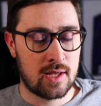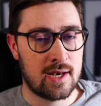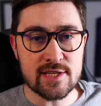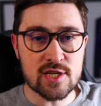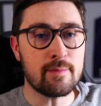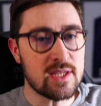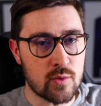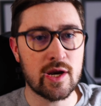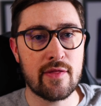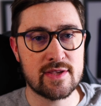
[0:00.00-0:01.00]
Let's jump into
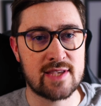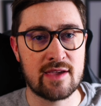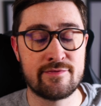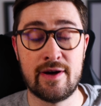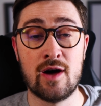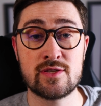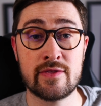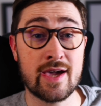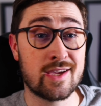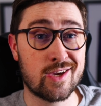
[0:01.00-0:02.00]
another save file so that
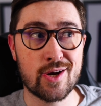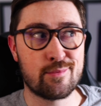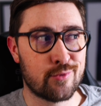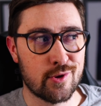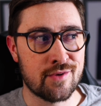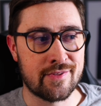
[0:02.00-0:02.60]
I can kind of prove